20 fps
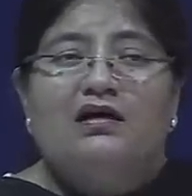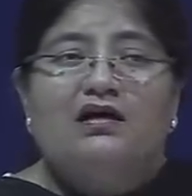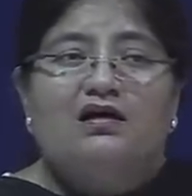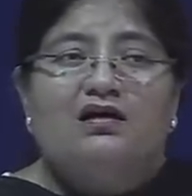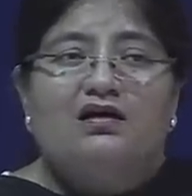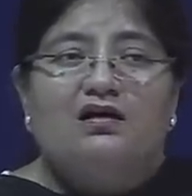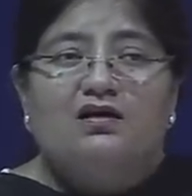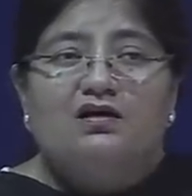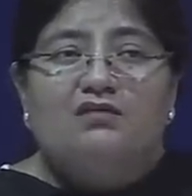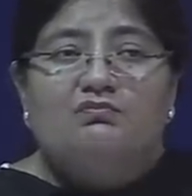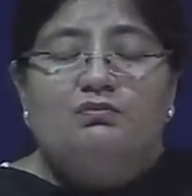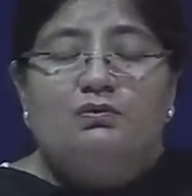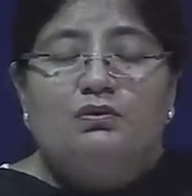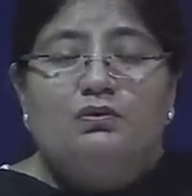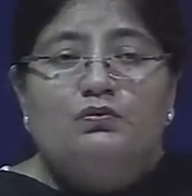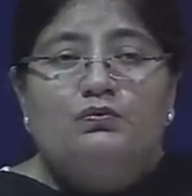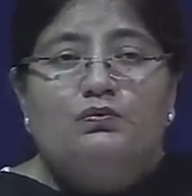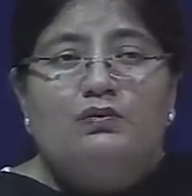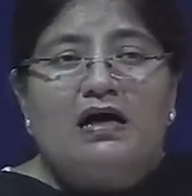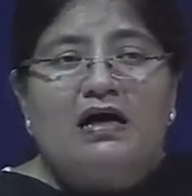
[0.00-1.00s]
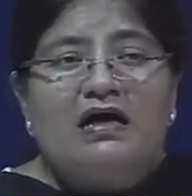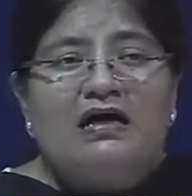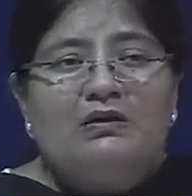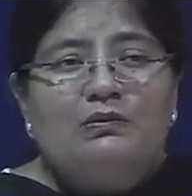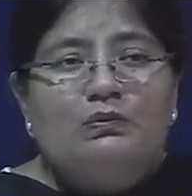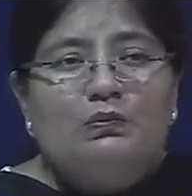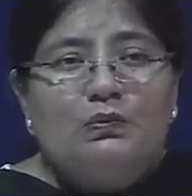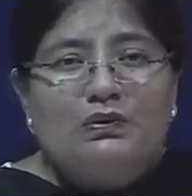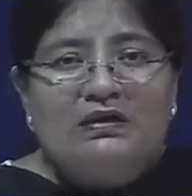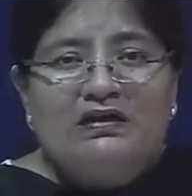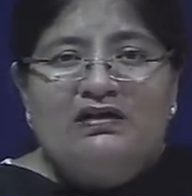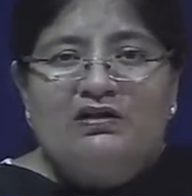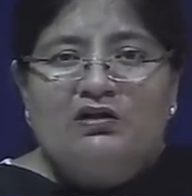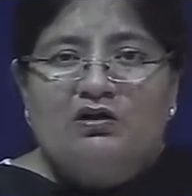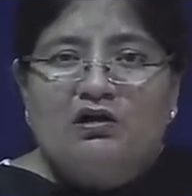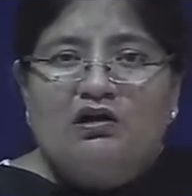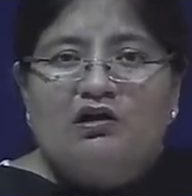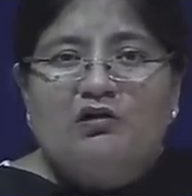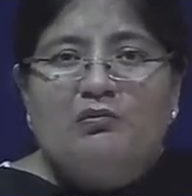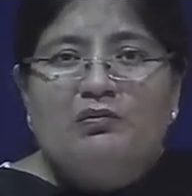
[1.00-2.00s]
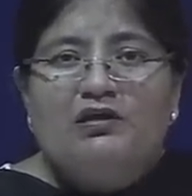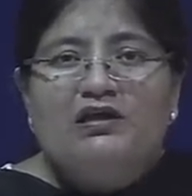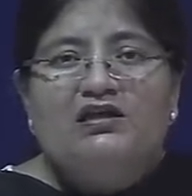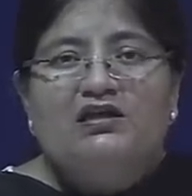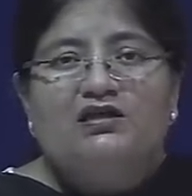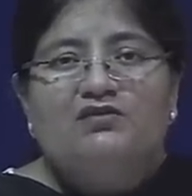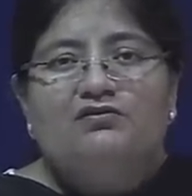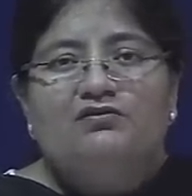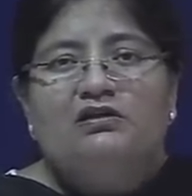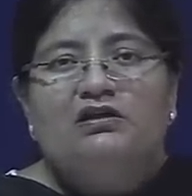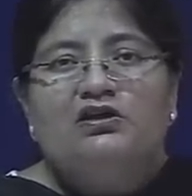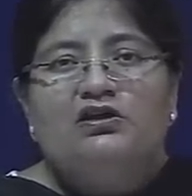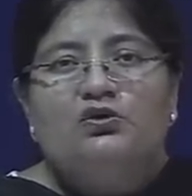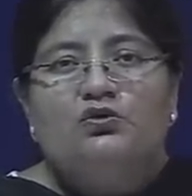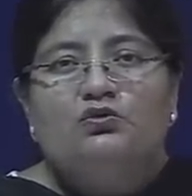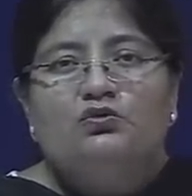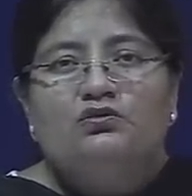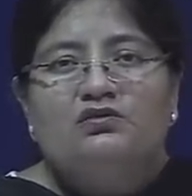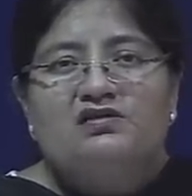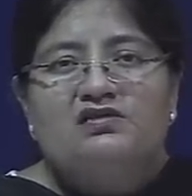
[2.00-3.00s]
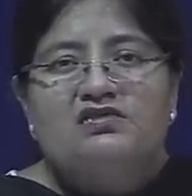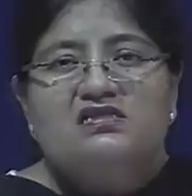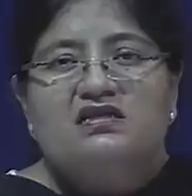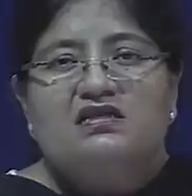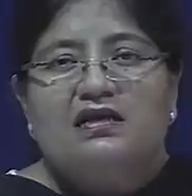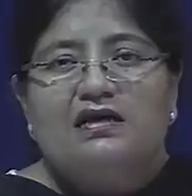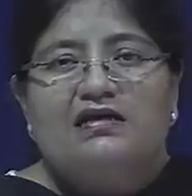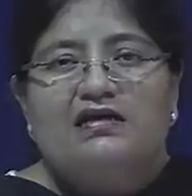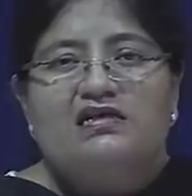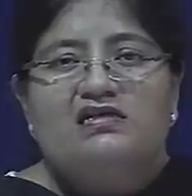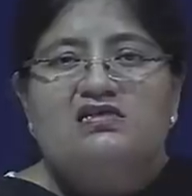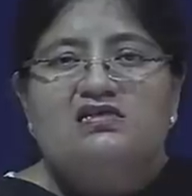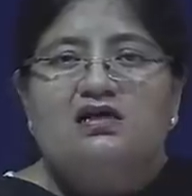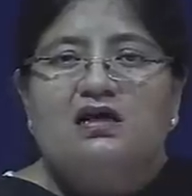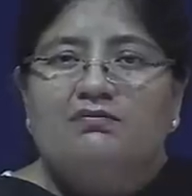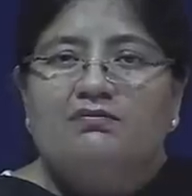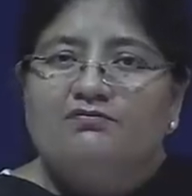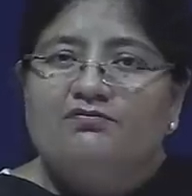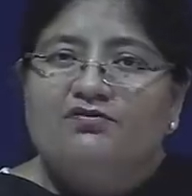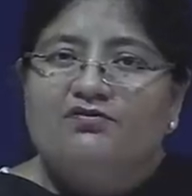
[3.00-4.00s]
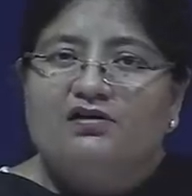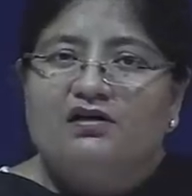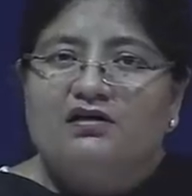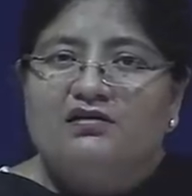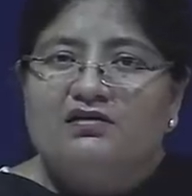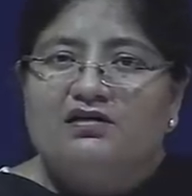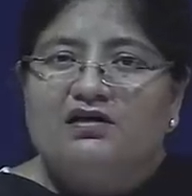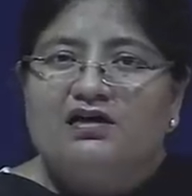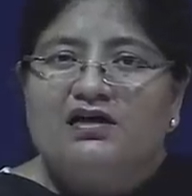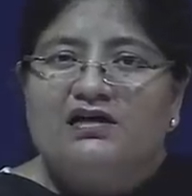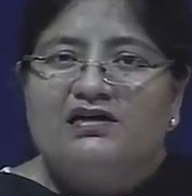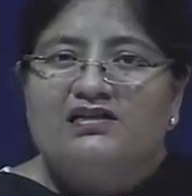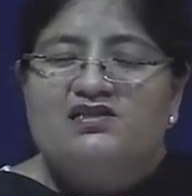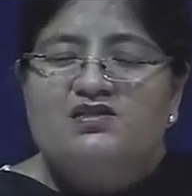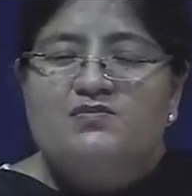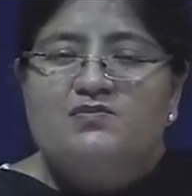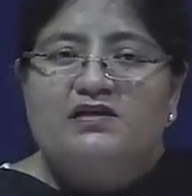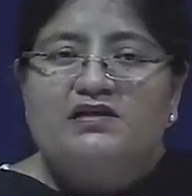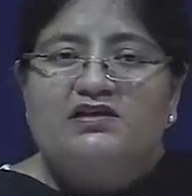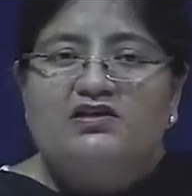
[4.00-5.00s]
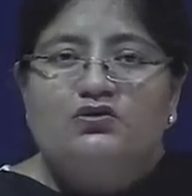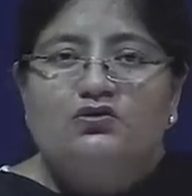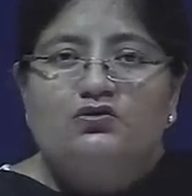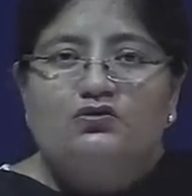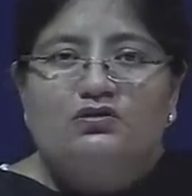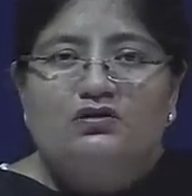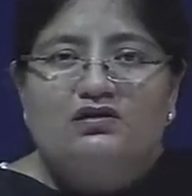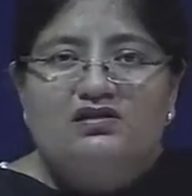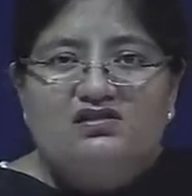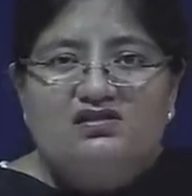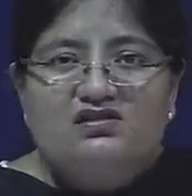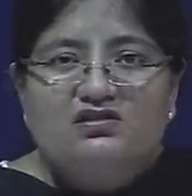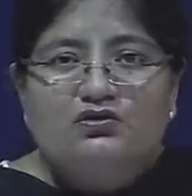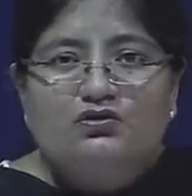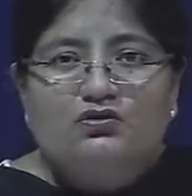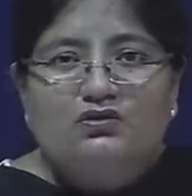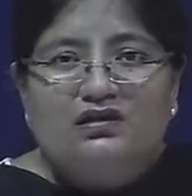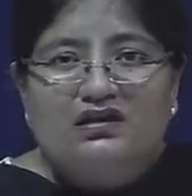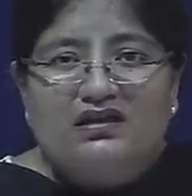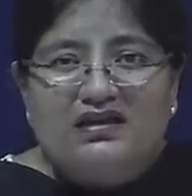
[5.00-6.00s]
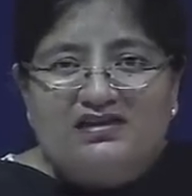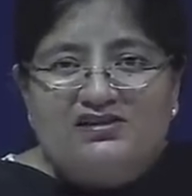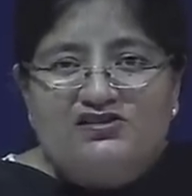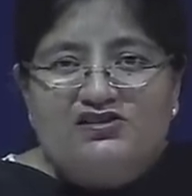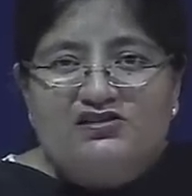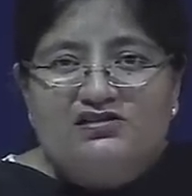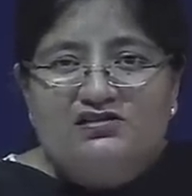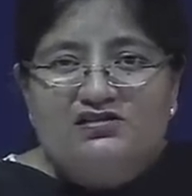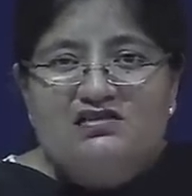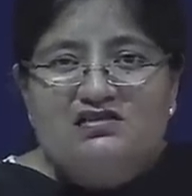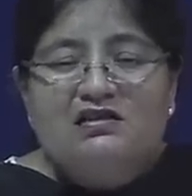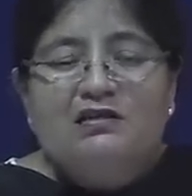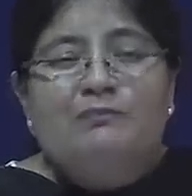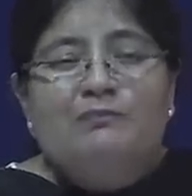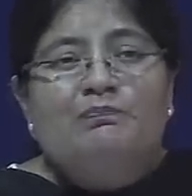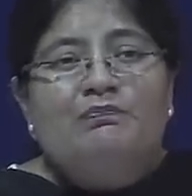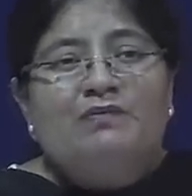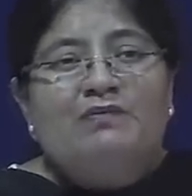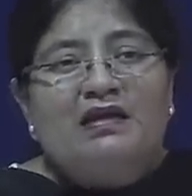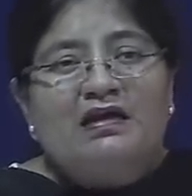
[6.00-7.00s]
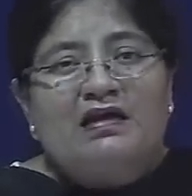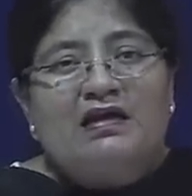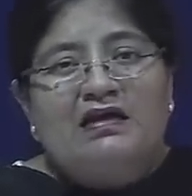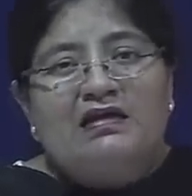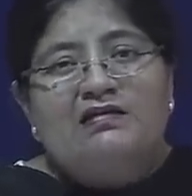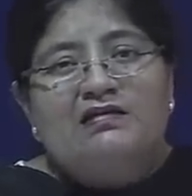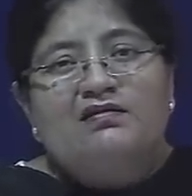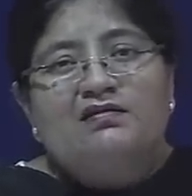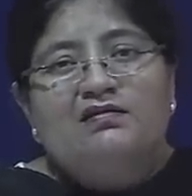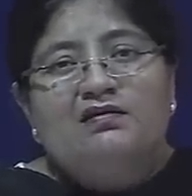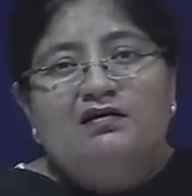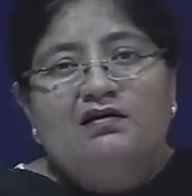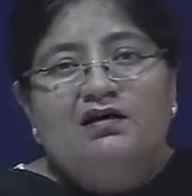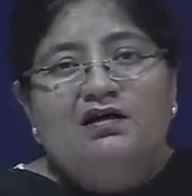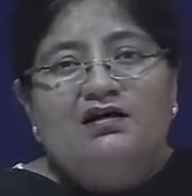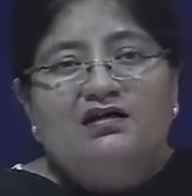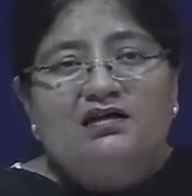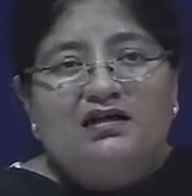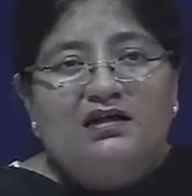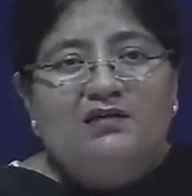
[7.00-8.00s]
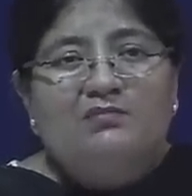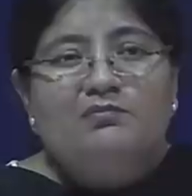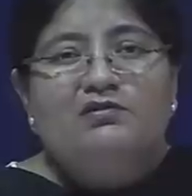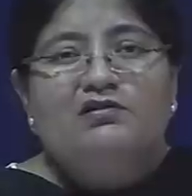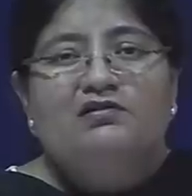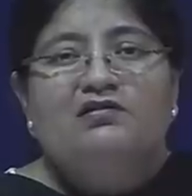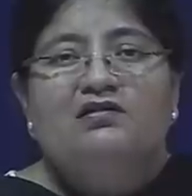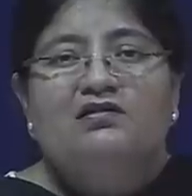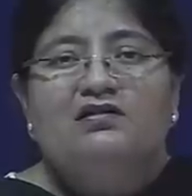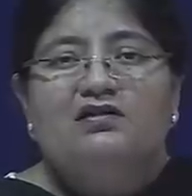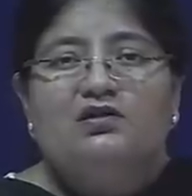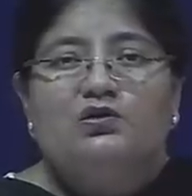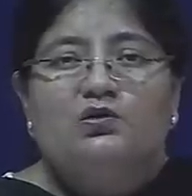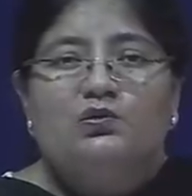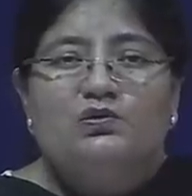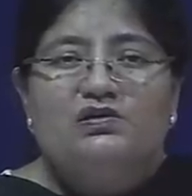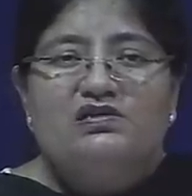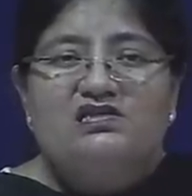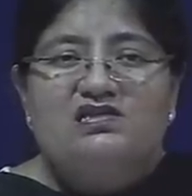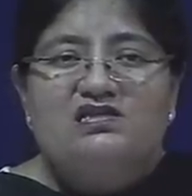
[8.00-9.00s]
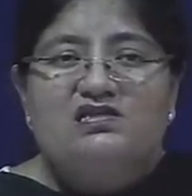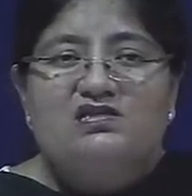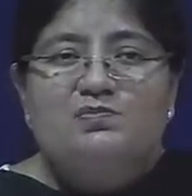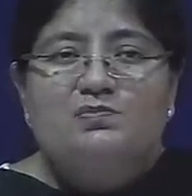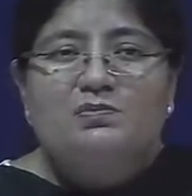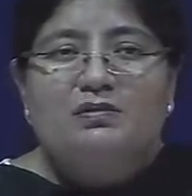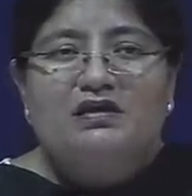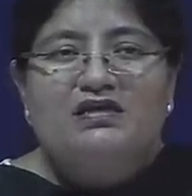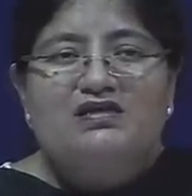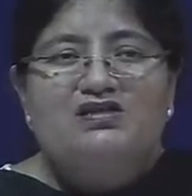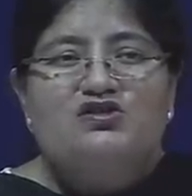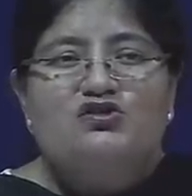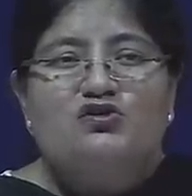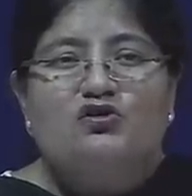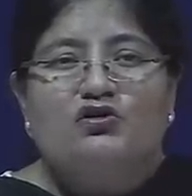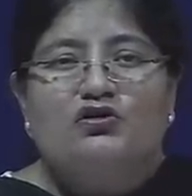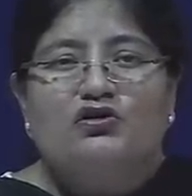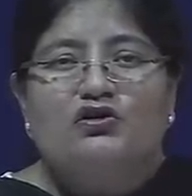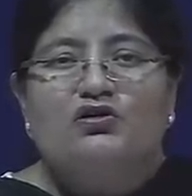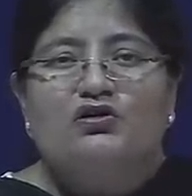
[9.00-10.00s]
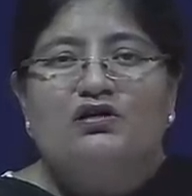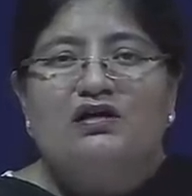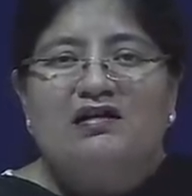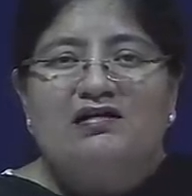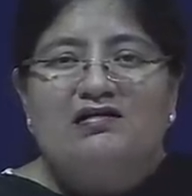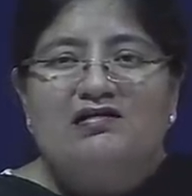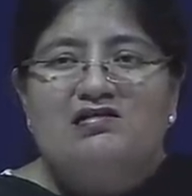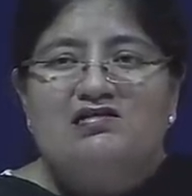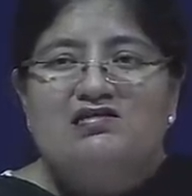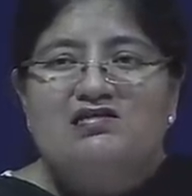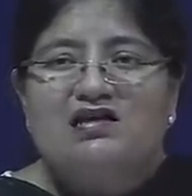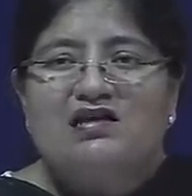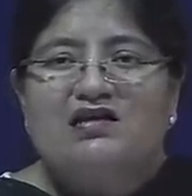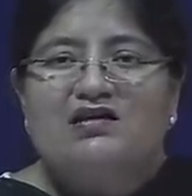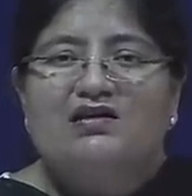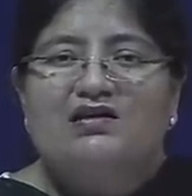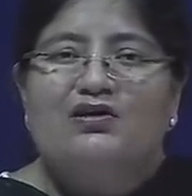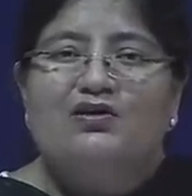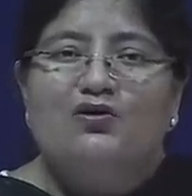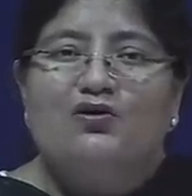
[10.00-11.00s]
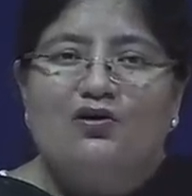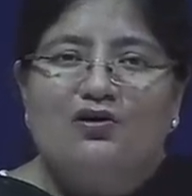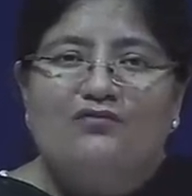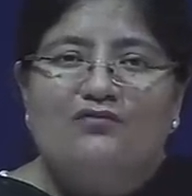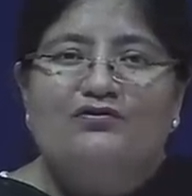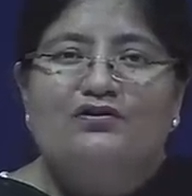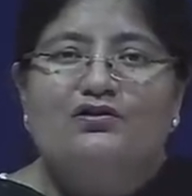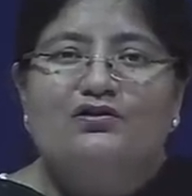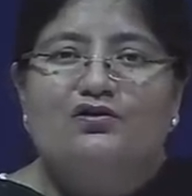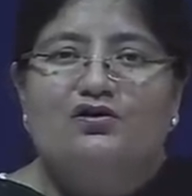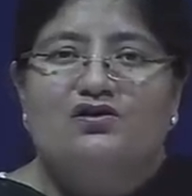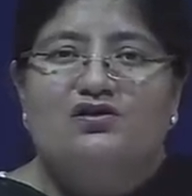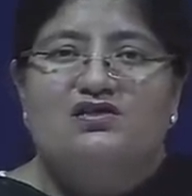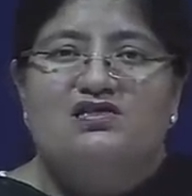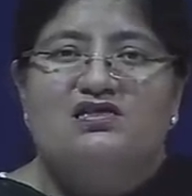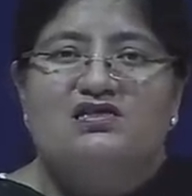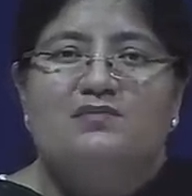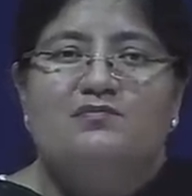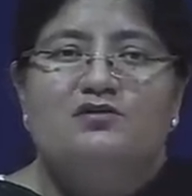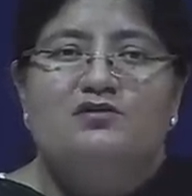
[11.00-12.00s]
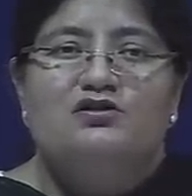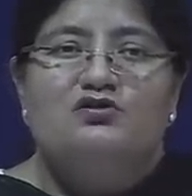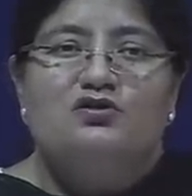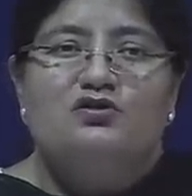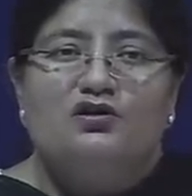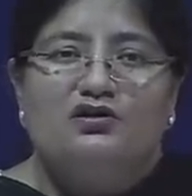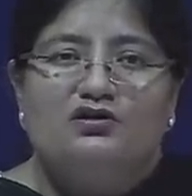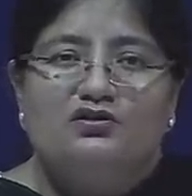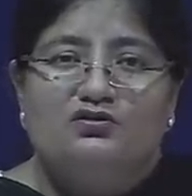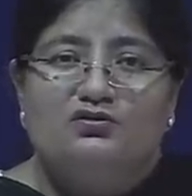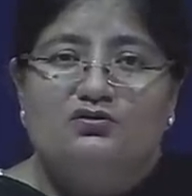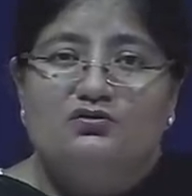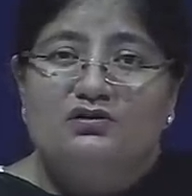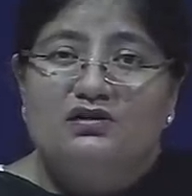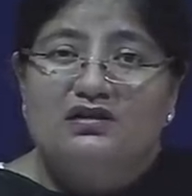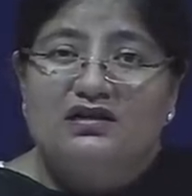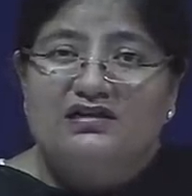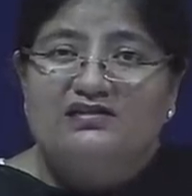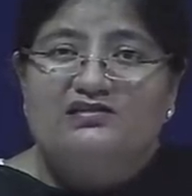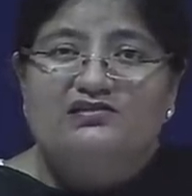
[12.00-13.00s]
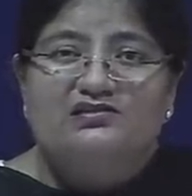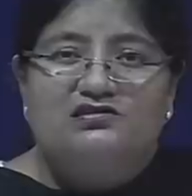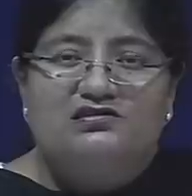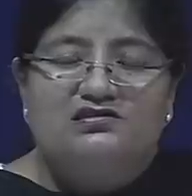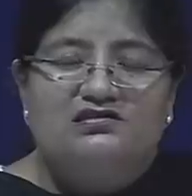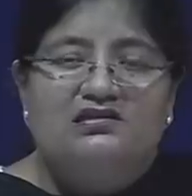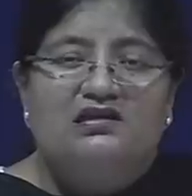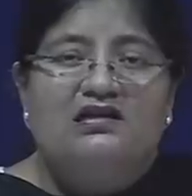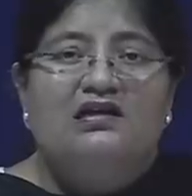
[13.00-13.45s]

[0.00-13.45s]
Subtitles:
I will not be giving you the slides up front. I expect you to listen to the lectures and attempt the quizzes based on your understanding of the concepts taught through the lectures.